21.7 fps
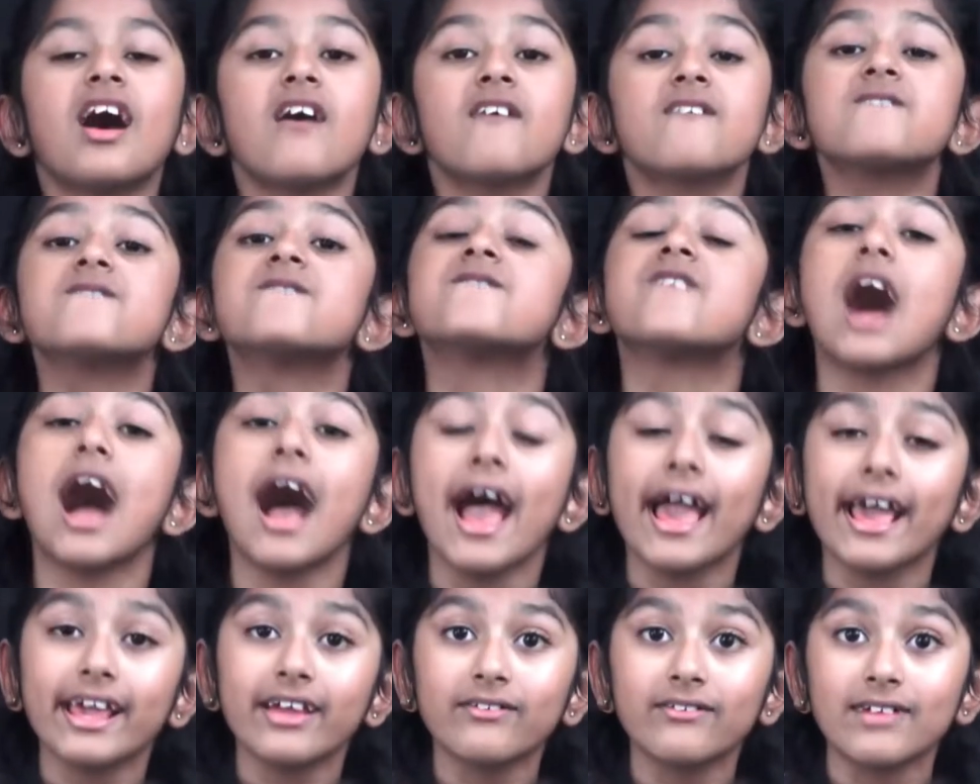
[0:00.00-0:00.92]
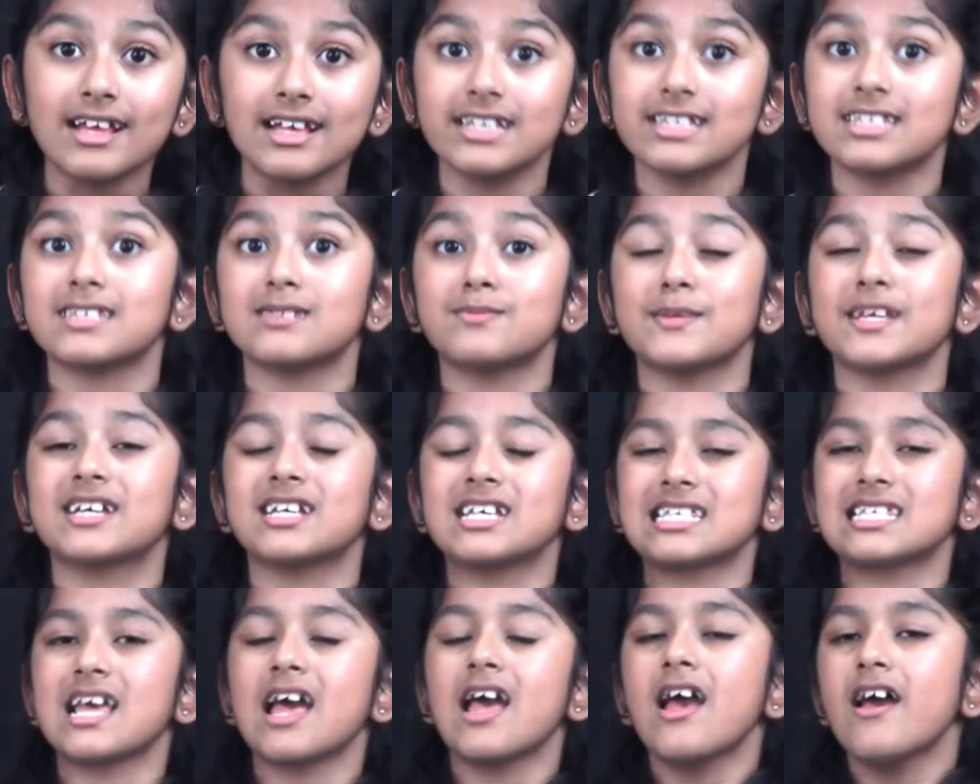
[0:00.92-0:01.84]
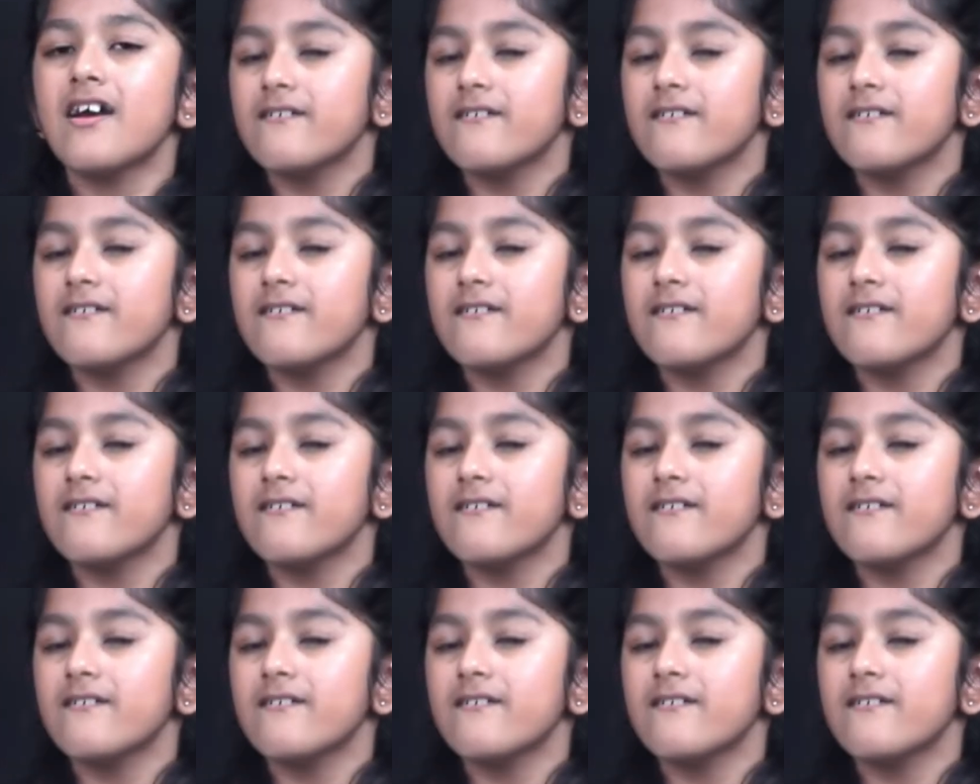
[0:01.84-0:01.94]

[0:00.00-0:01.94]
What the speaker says: a virus, because